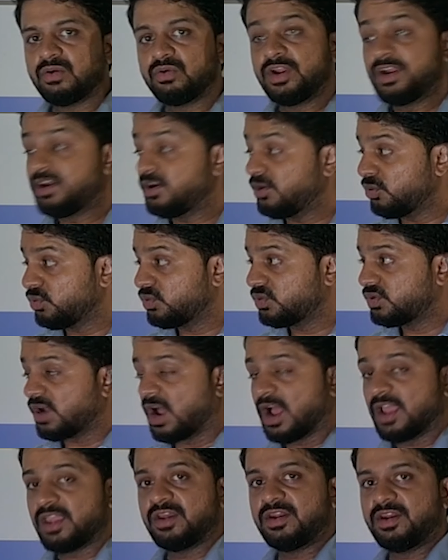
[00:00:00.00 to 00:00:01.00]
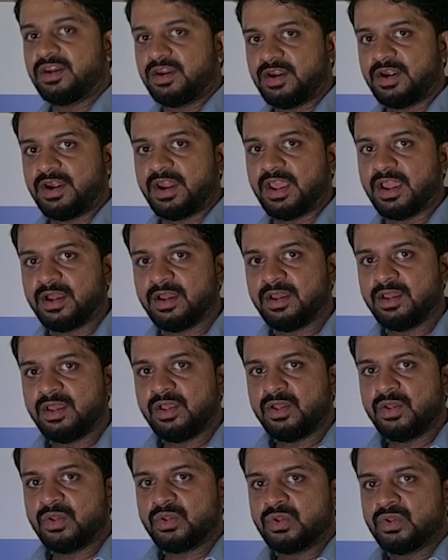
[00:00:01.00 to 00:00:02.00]
introduced iron in India.
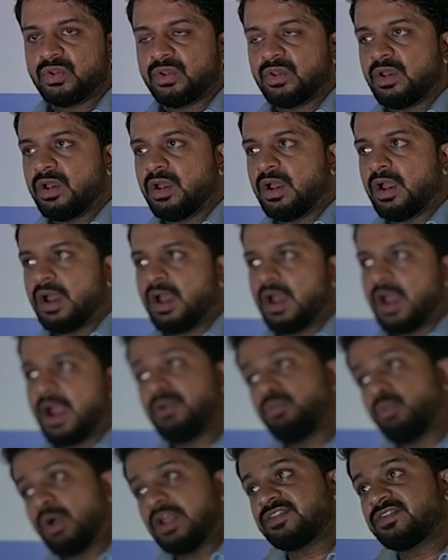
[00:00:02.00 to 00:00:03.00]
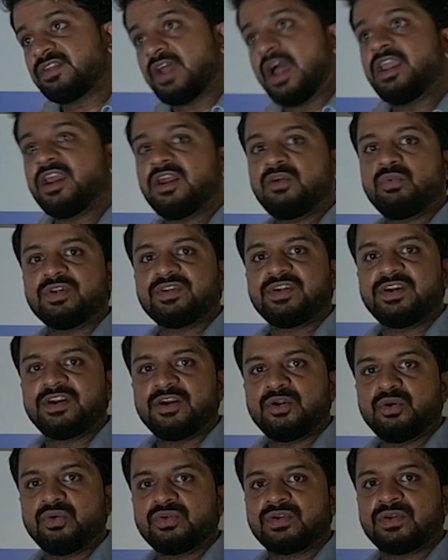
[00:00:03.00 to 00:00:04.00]
And once iron was
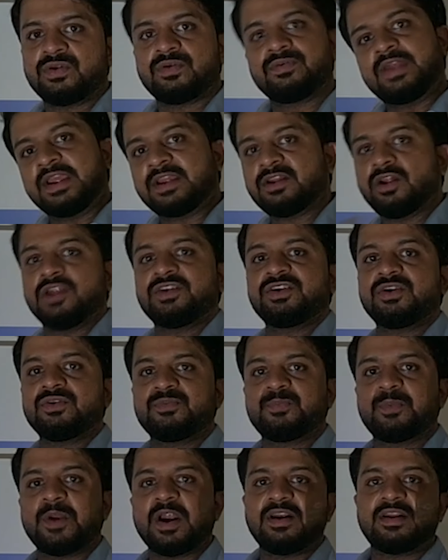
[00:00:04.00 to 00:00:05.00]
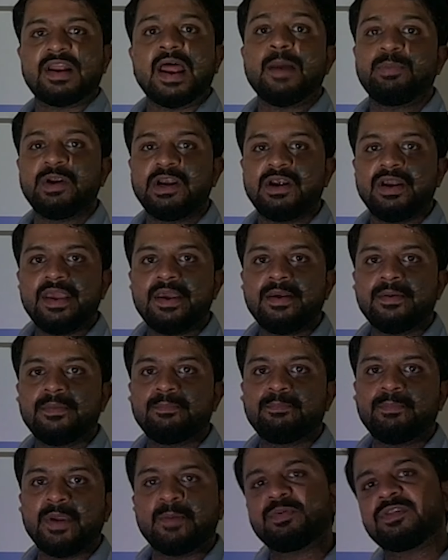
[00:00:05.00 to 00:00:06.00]
introduced, technology spread rapidly.
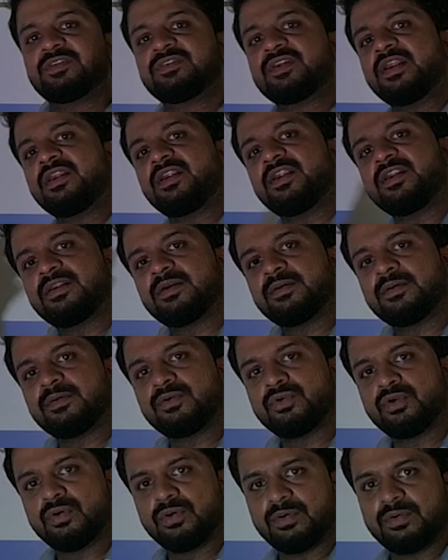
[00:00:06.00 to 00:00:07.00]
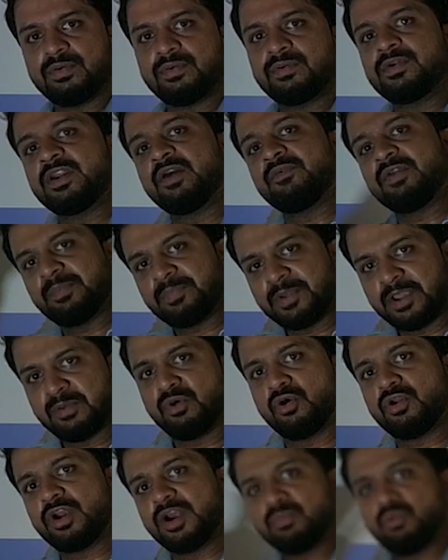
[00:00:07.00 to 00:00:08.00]
People started, developing
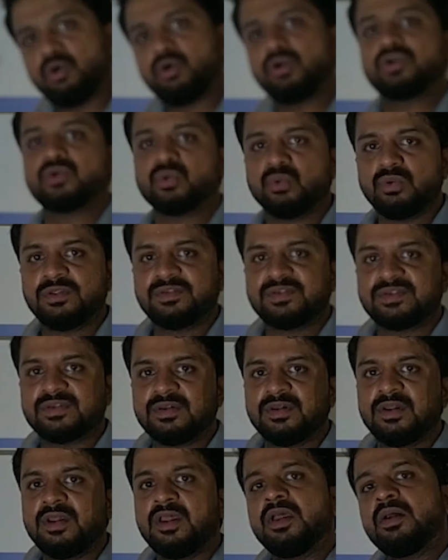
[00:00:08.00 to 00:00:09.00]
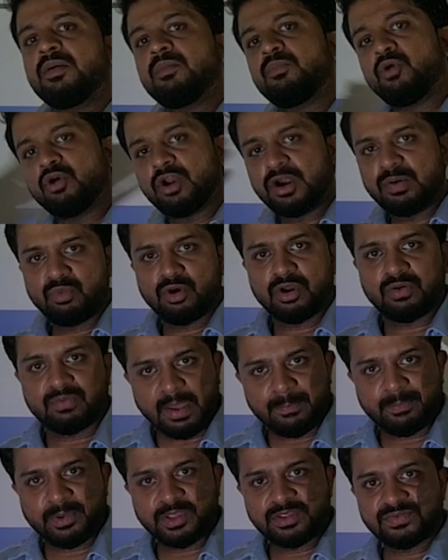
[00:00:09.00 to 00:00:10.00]
more and more tools, more and more
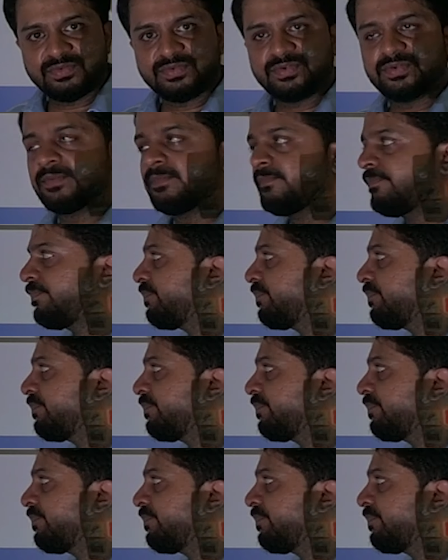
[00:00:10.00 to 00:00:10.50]
weapons.